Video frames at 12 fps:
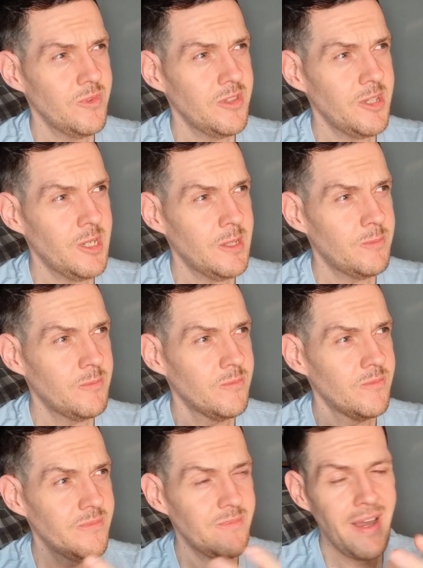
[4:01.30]
the
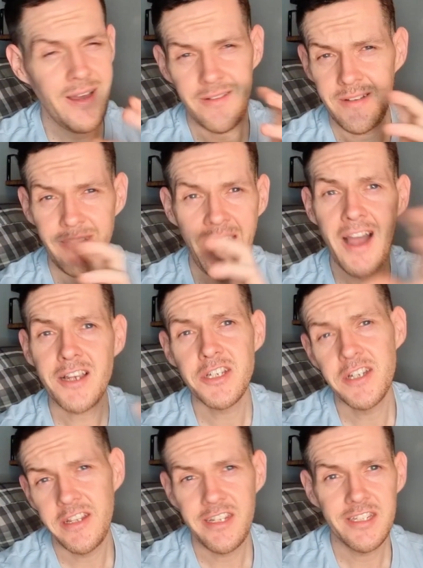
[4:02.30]

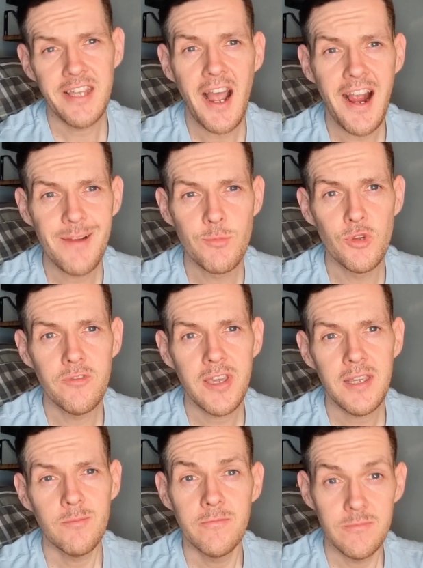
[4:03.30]
action in the entire
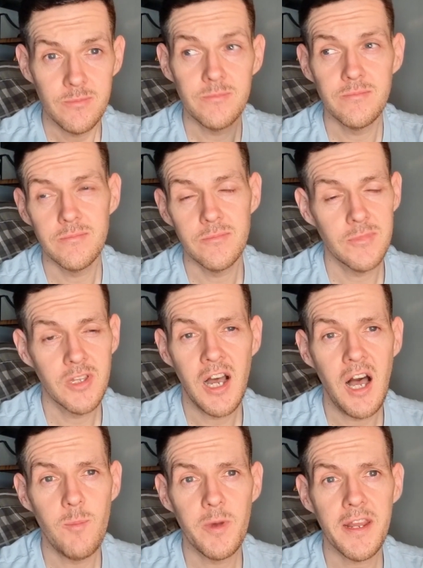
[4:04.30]
movie, the
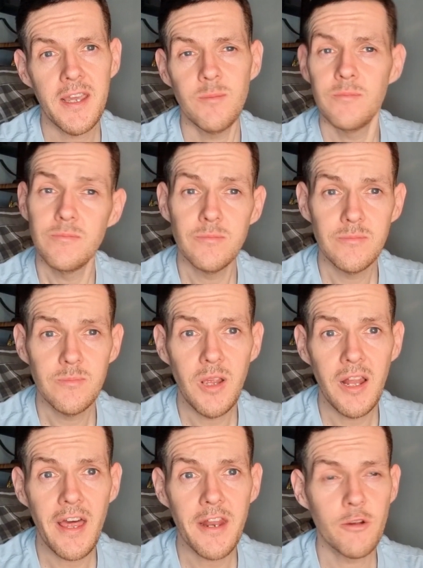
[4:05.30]
comedy,
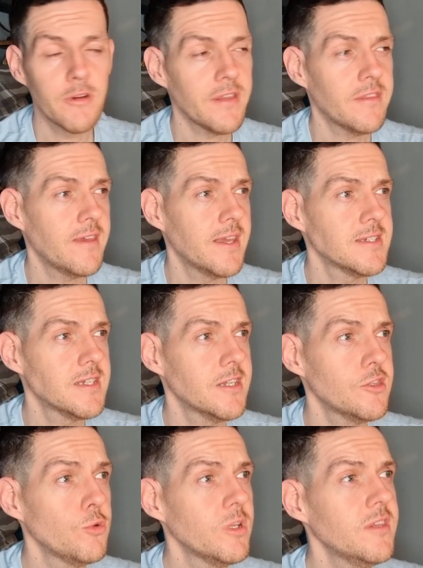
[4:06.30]
a lot of great things. And
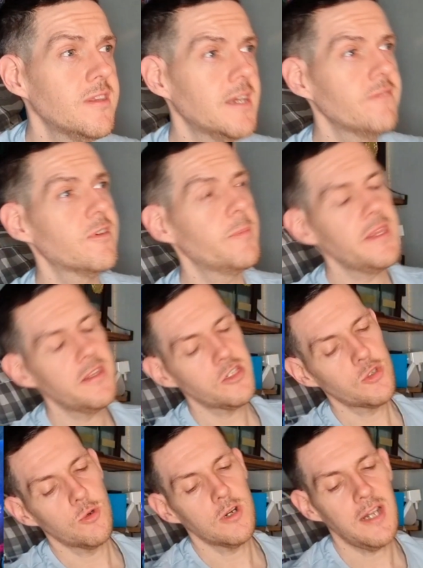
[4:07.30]
the only thing for me that
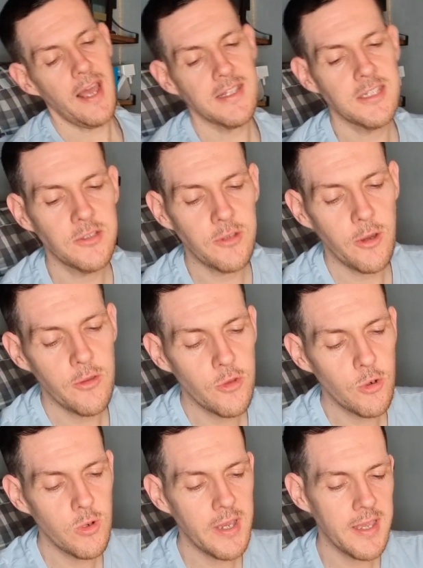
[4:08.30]
sort of lets it down
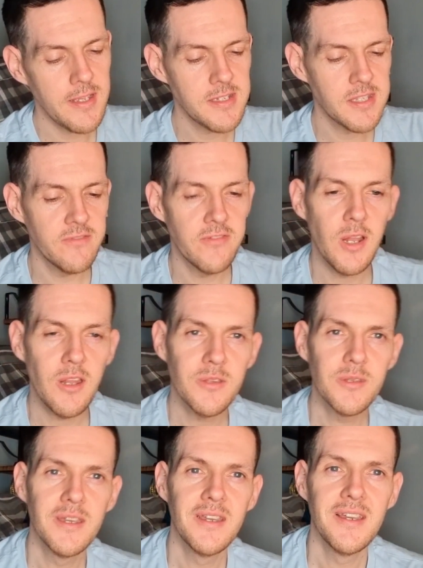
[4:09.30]
though is the
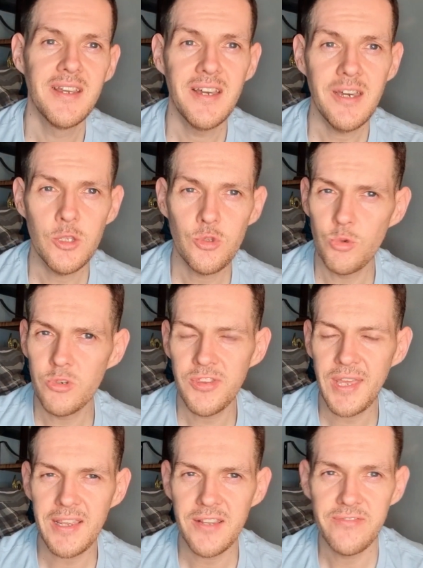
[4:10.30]
villain. I don't
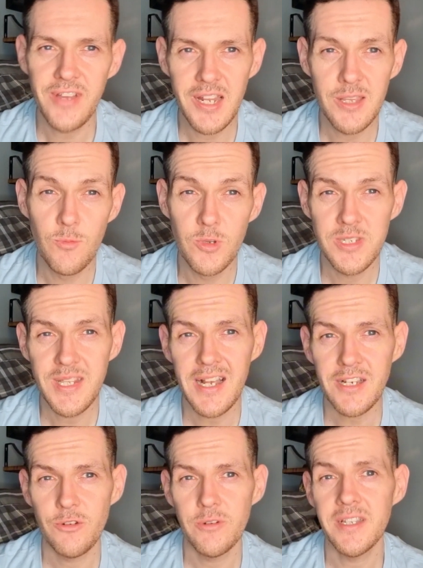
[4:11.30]
think the villain was
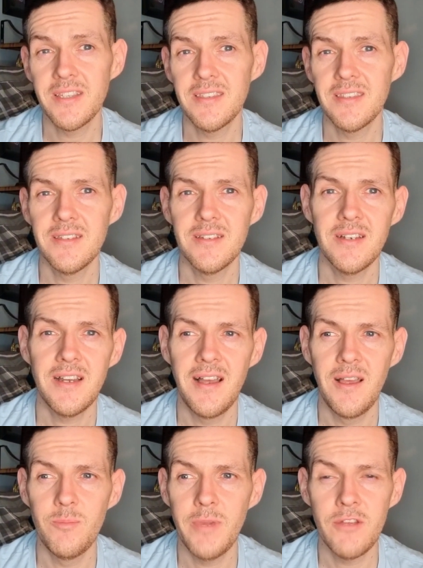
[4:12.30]
that great
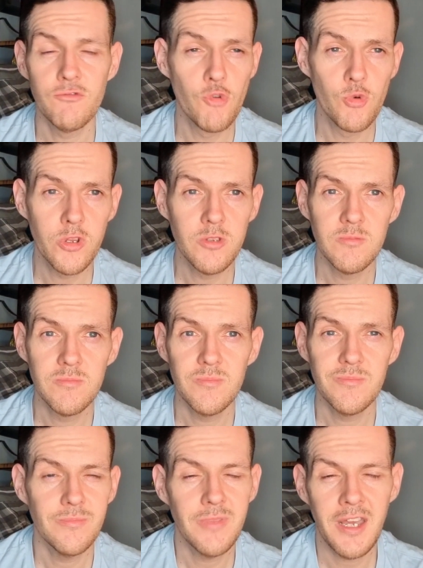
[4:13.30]
um, in Ronan.
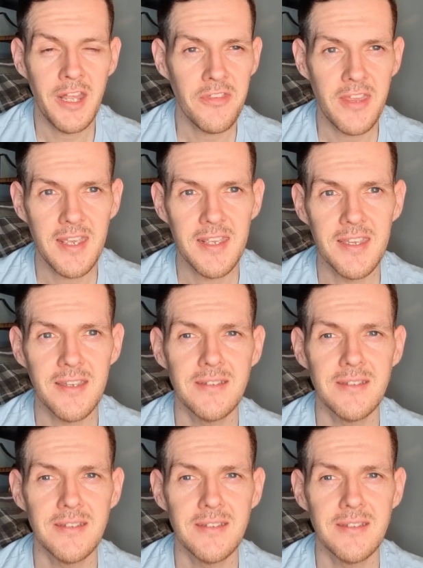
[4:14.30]
I think